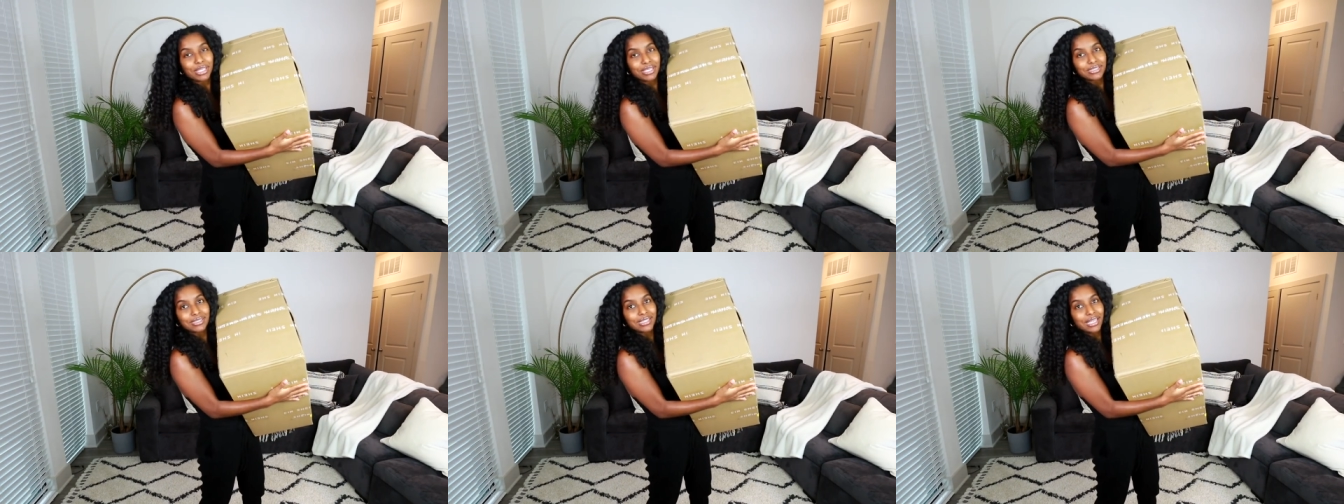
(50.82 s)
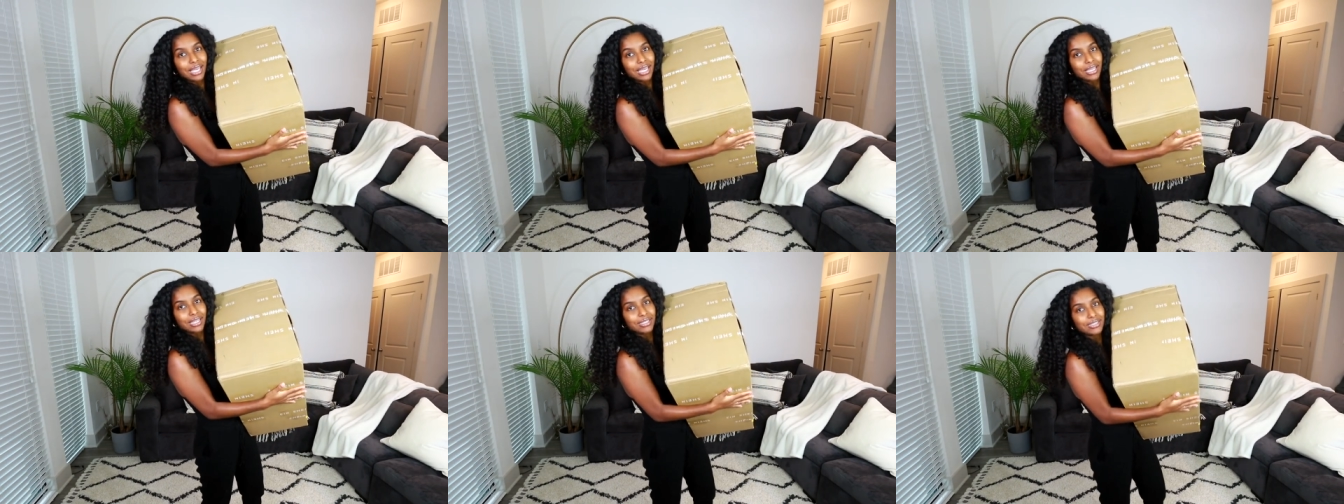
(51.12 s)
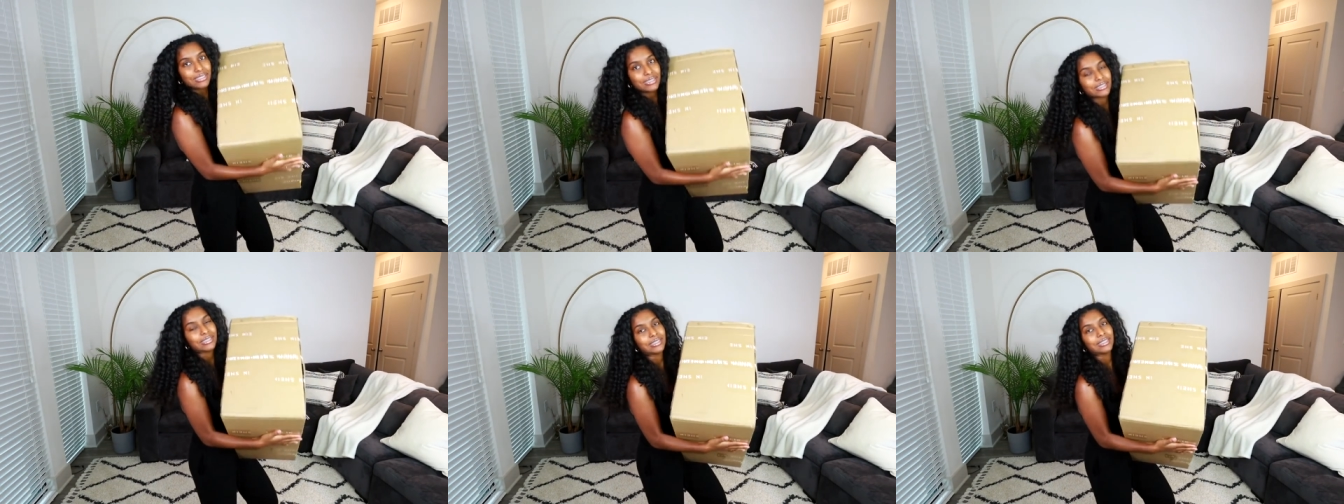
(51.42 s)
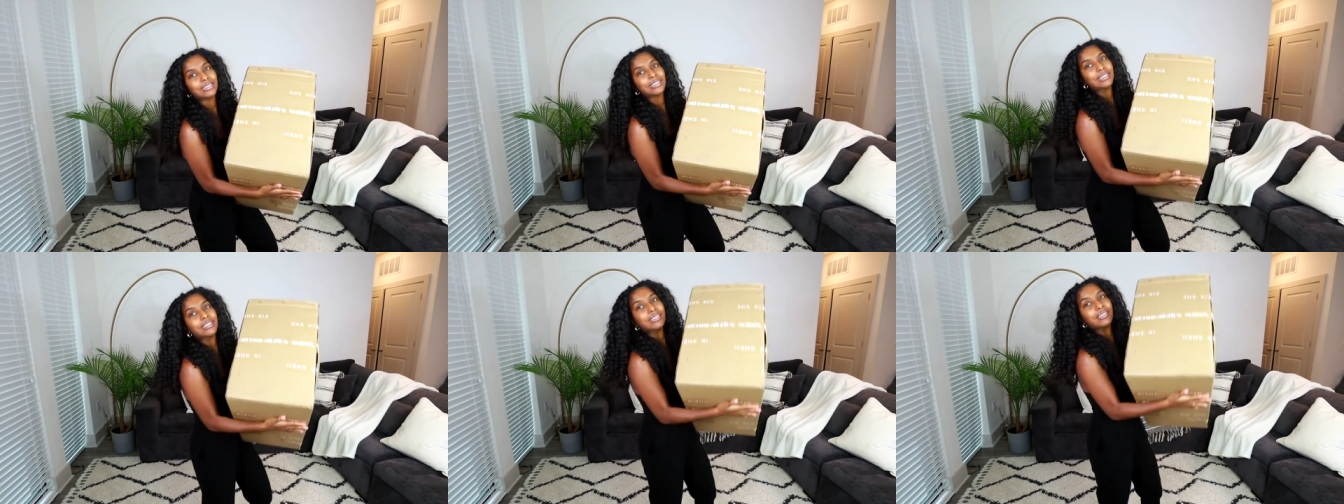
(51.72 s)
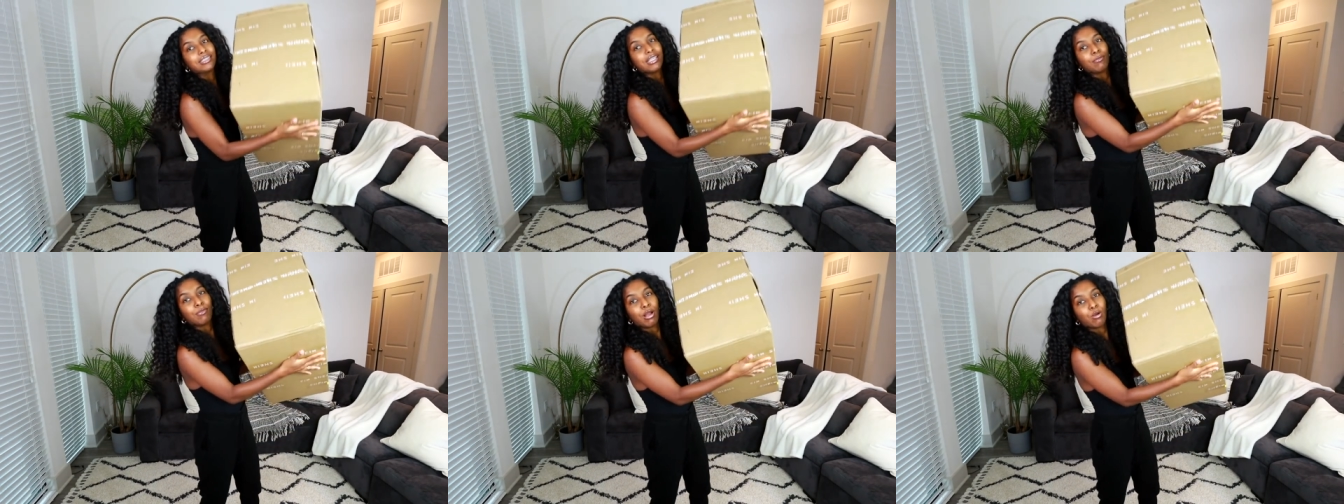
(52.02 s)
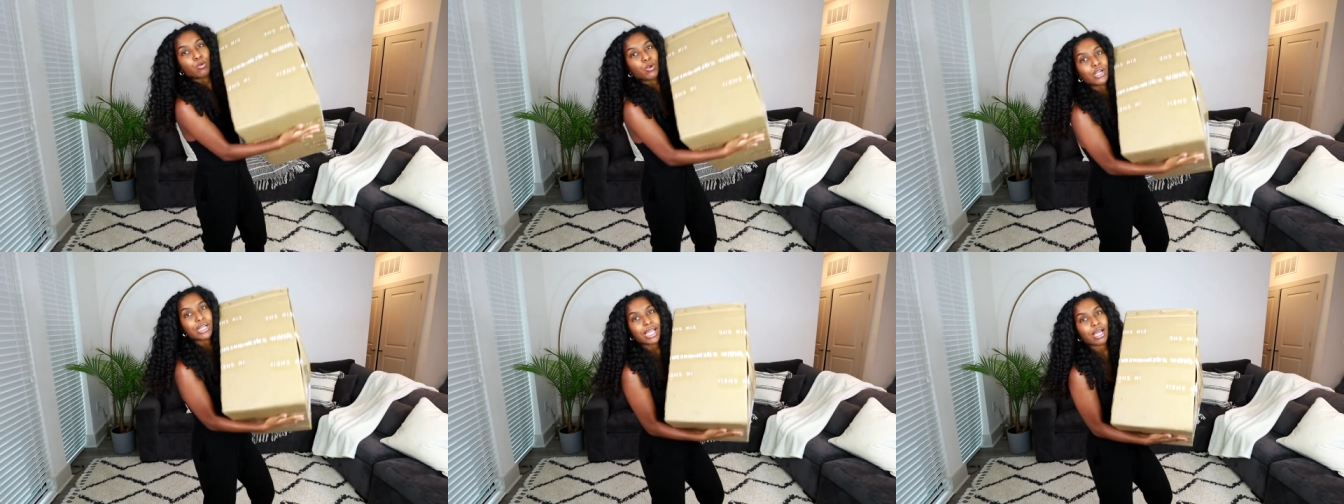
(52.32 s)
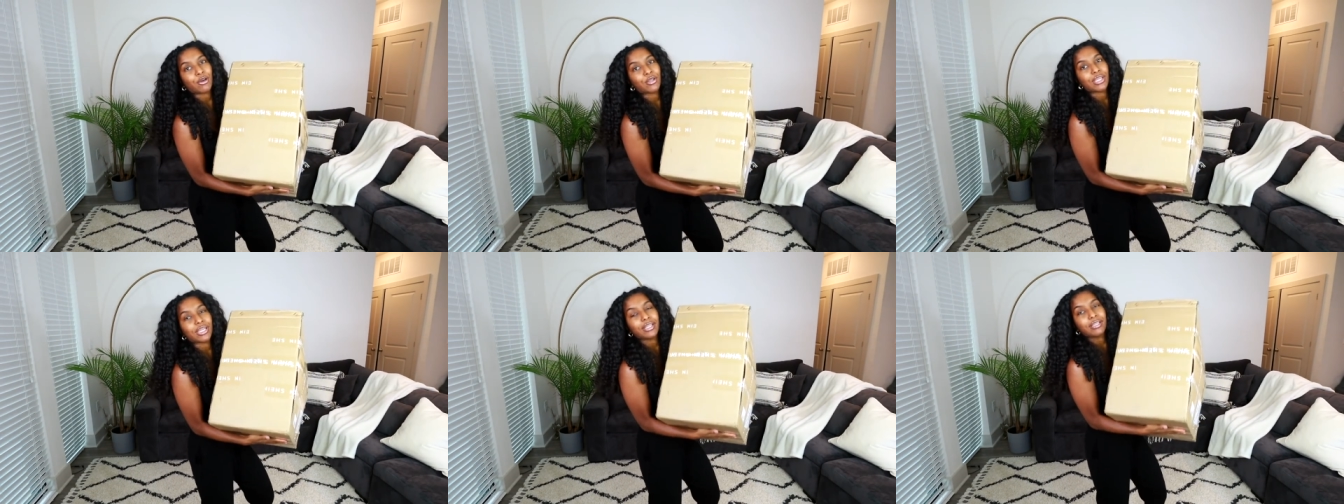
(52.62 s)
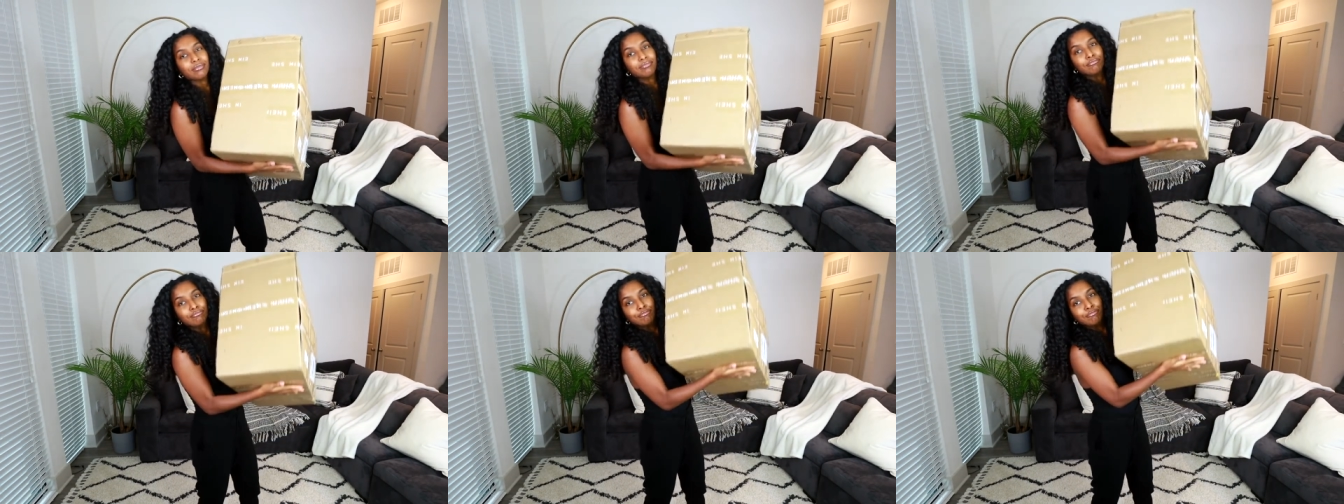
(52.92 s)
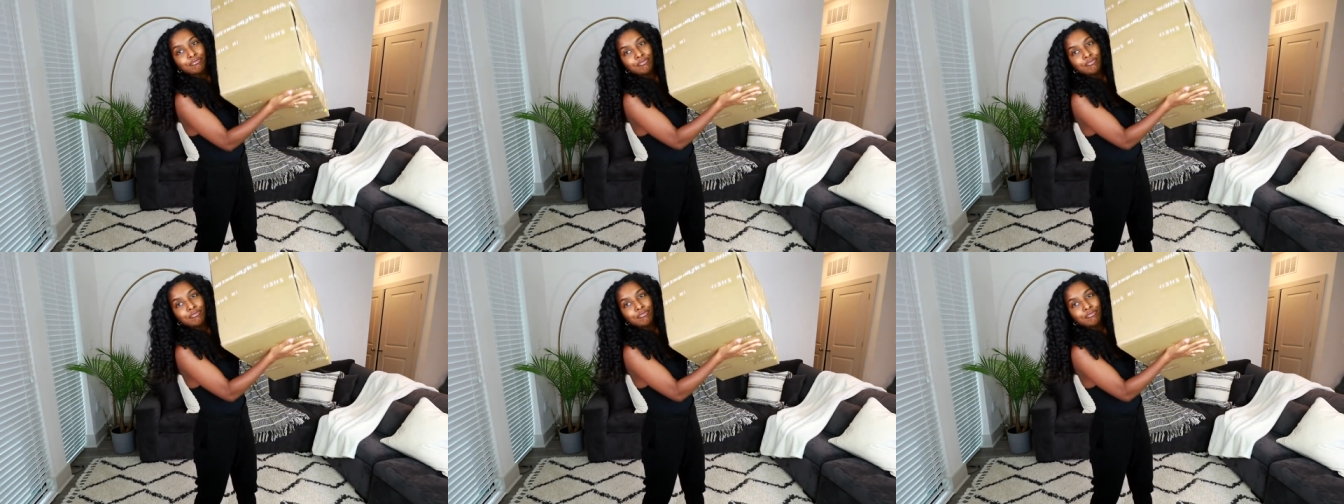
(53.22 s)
being said, let's get my workout in.